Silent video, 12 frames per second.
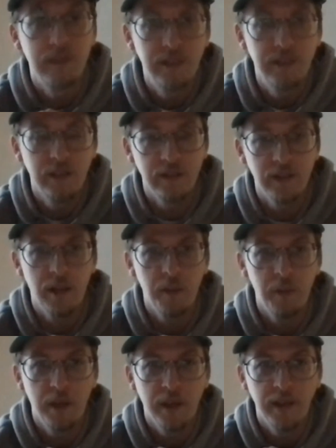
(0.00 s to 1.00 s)
details that
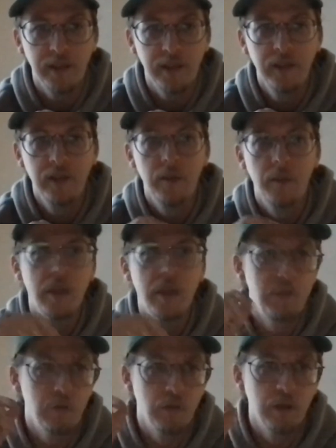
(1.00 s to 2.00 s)
way
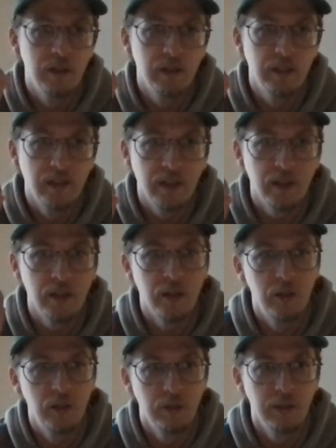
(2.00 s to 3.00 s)
made me really like
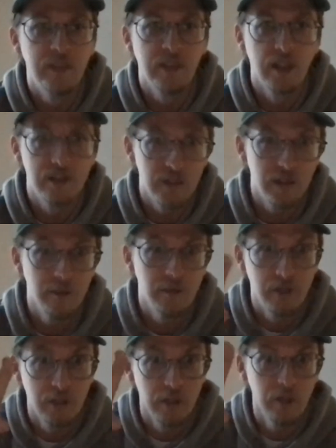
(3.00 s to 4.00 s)
acutely sensitive
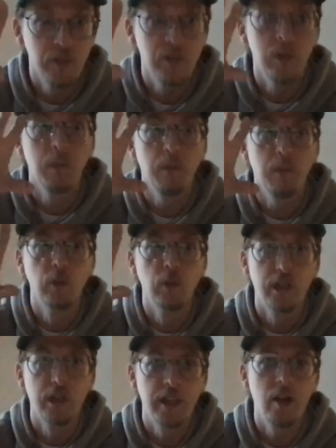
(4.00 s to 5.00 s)
to
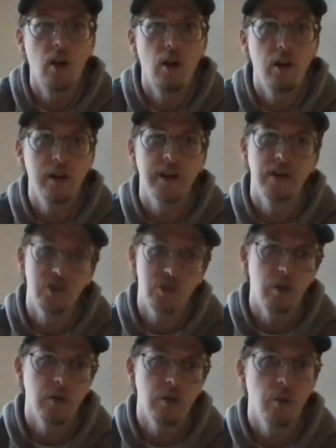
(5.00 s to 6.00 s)
looking at art in a
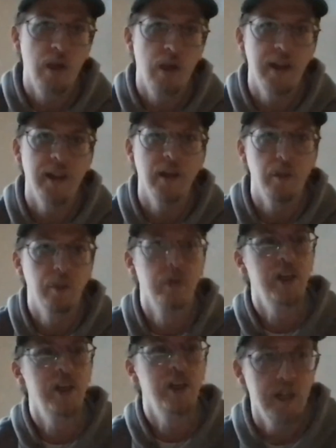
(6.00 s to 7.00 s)
certain way and
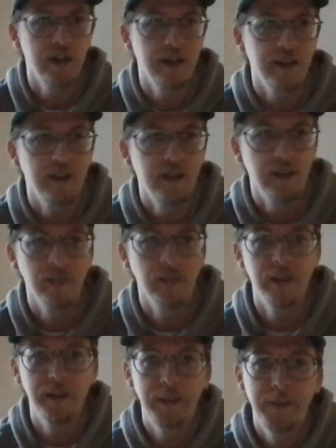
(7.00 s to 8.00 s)
appreciating it
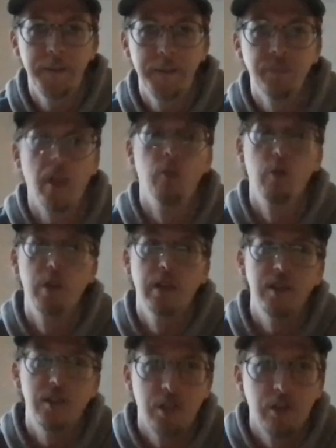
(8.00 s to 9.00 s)
and
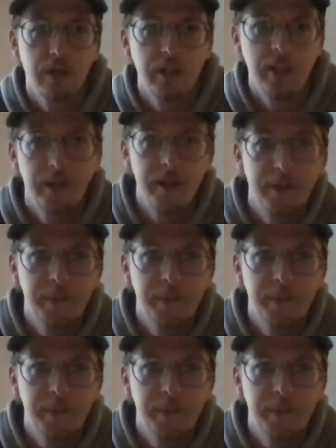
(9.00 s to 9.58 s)
really soaking it in.